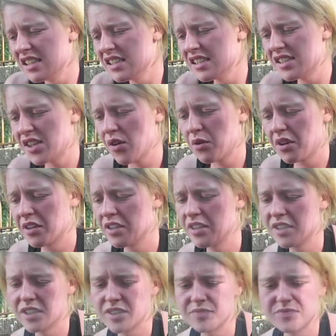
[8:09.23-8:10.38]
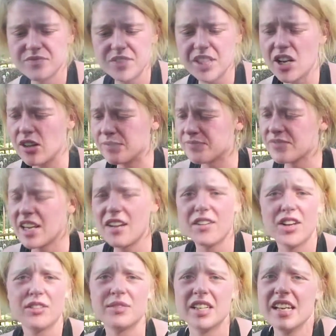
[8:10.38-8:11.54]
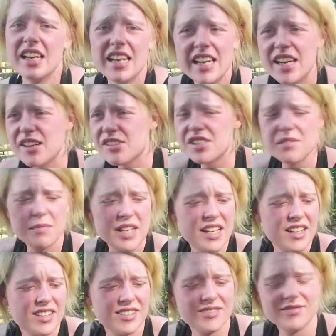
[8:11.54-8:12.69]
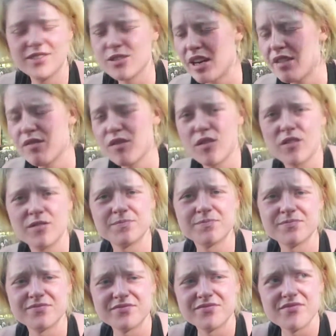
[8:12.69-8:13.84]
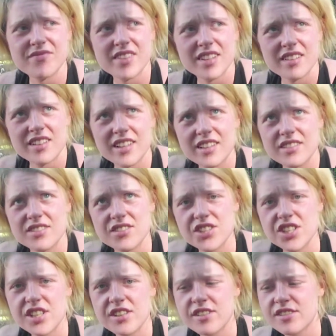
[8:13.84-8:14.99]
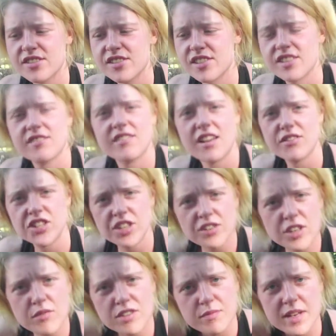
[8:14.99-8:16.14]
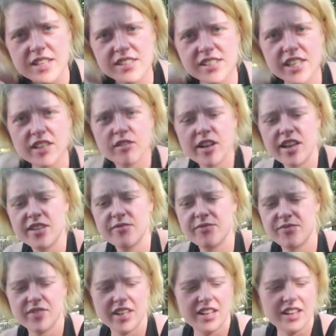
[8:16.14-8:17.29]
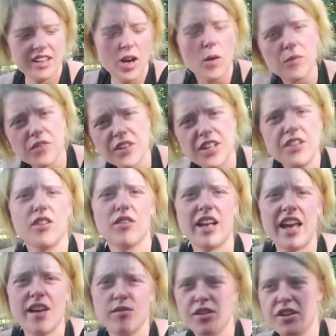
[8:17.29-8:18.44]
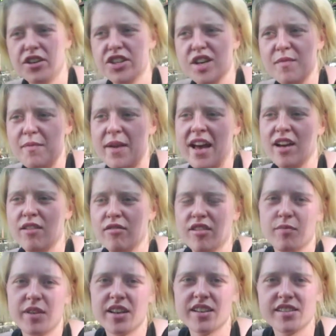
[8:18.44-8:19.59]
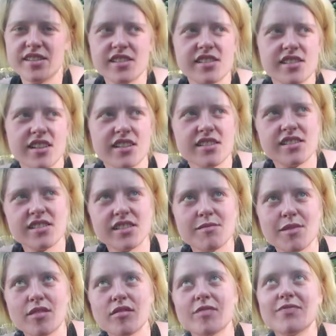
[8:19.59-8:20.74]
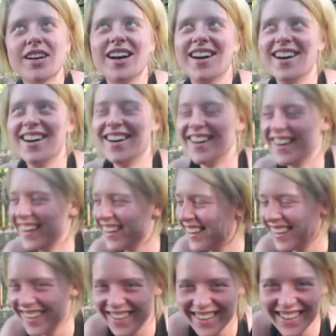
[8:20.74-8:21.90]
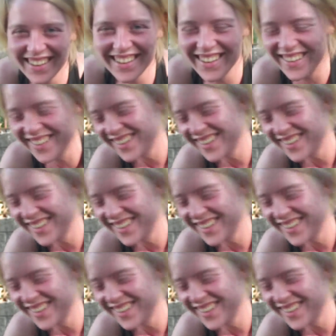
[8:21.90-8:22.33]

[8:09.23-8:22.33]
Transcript: So, you know, I don't know. Here's to being grateful. Cheers. I'll cheer you with my cigarette. Hopefully you don't have one to cheer me back with, because it sucks to smoke.